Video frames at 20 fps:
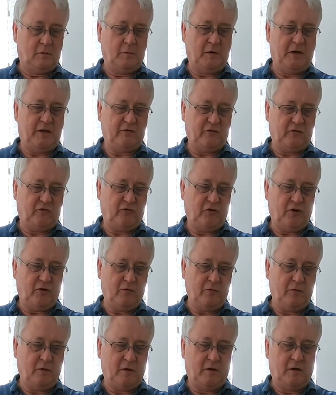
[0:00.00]
Plays a tune.
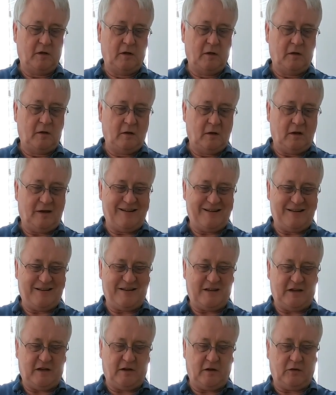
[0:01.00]

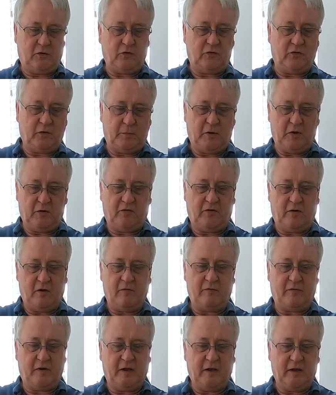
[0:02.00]
Of course, the beauty
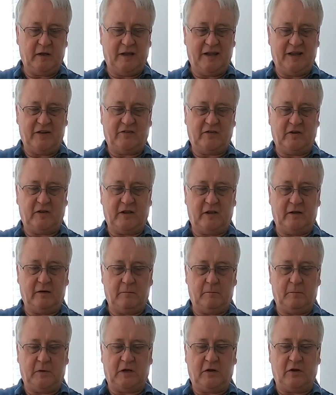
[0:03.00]
of it is that
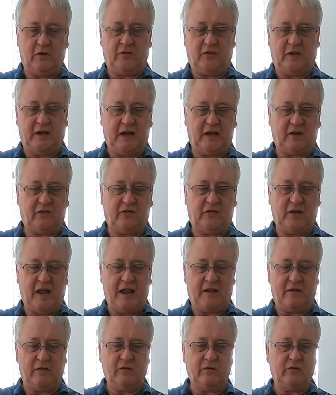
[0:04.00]
because it
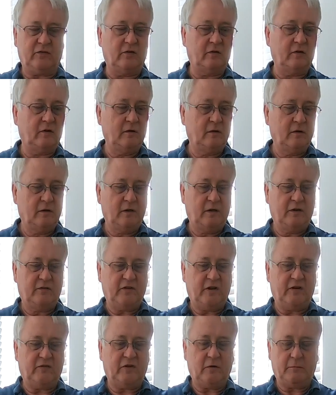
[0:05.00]
extends, it
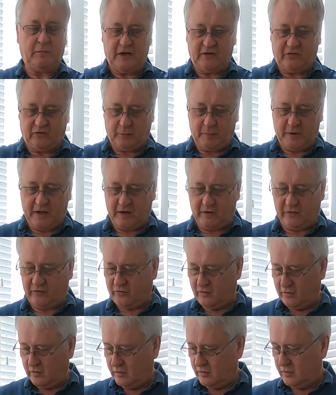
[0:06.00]
takes up less
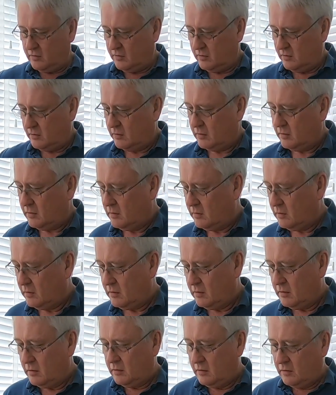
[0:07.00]
space.
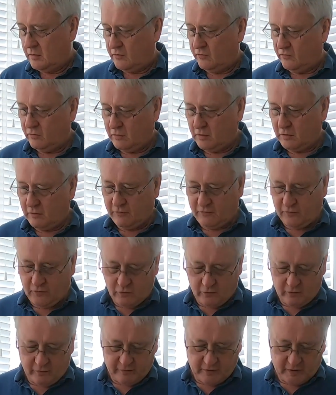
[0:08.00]
So we've got
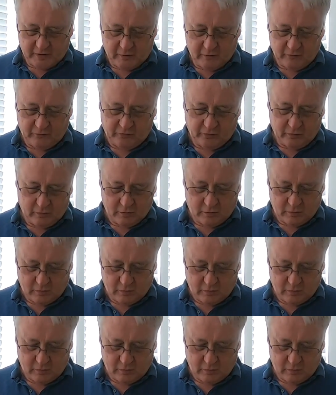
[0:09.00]
4 of those.